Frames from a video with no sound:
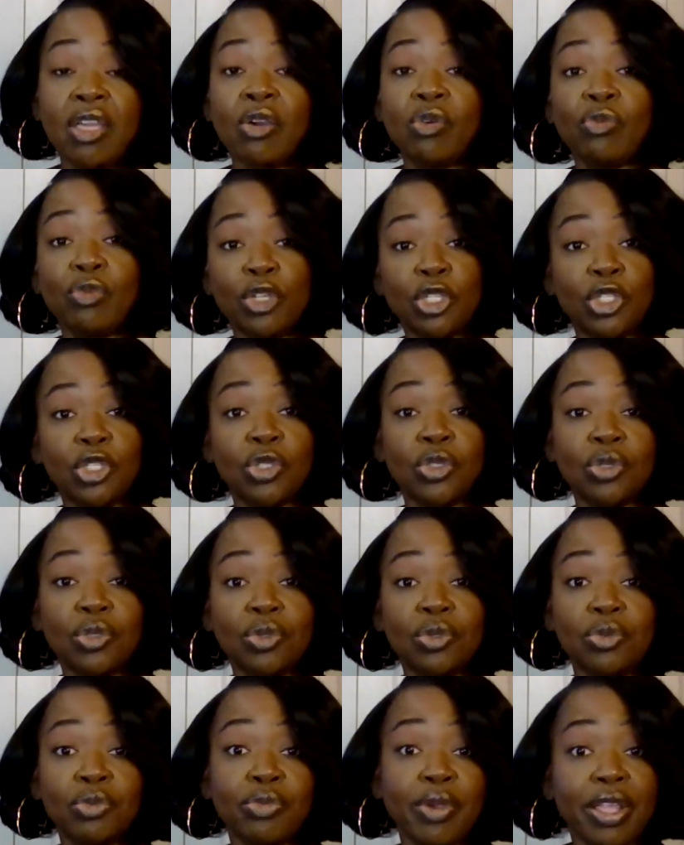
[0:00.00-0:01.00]
Would
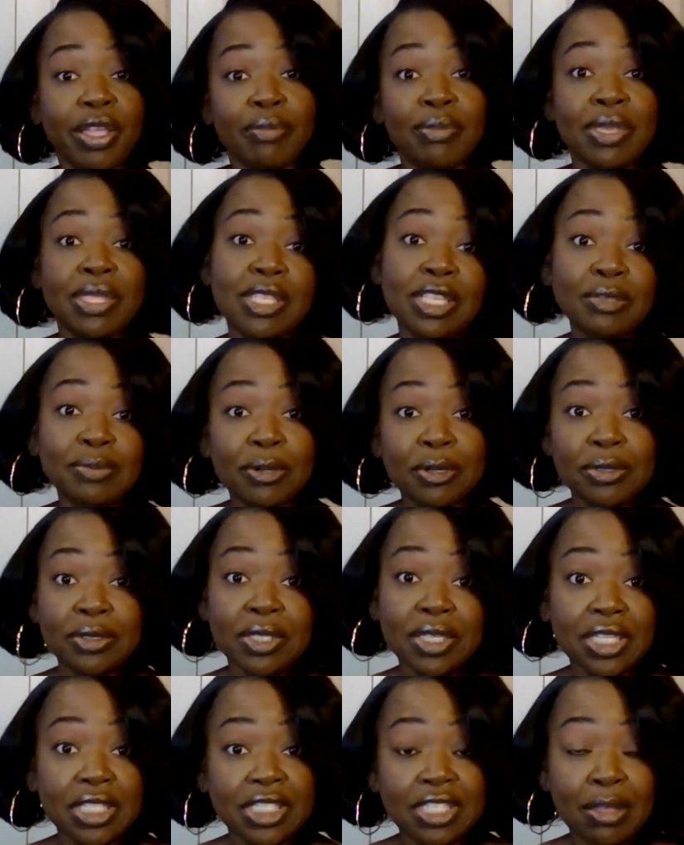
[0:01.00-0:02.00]
you recommend this
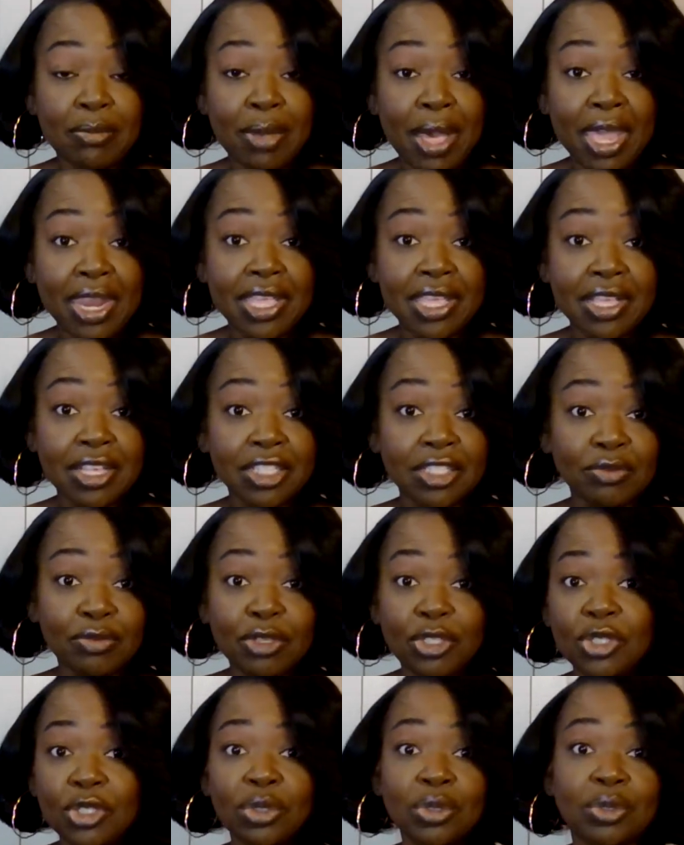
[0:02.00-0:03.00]
person to somebody else?
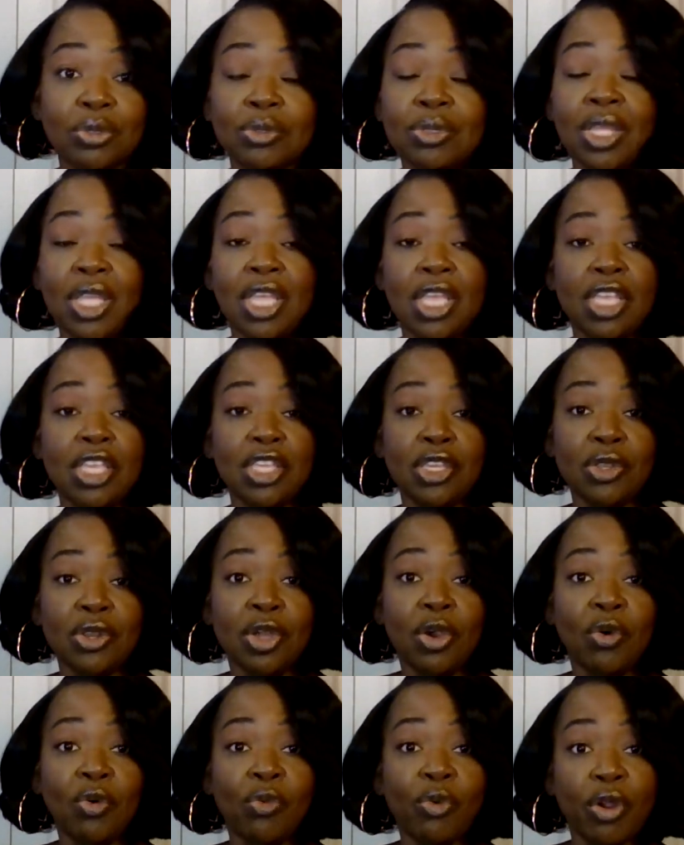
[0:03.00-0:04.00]
Would you,
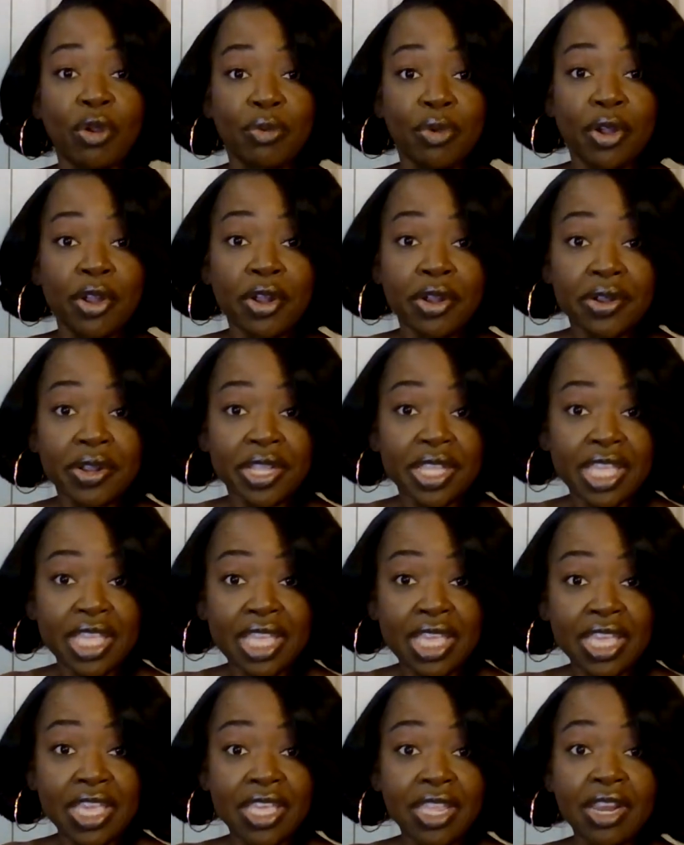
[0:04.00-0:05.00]
work with her
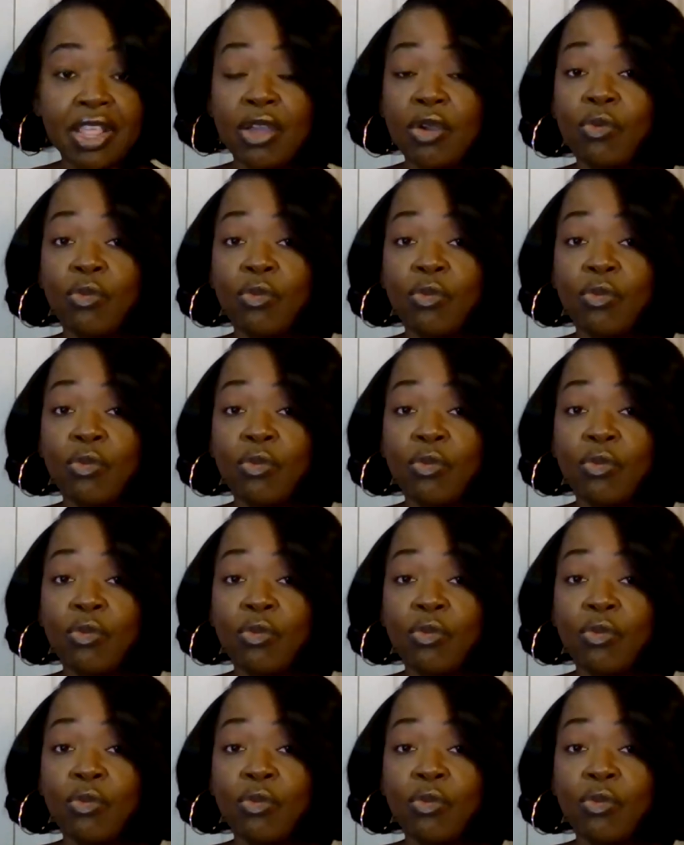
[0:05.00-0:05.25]
again?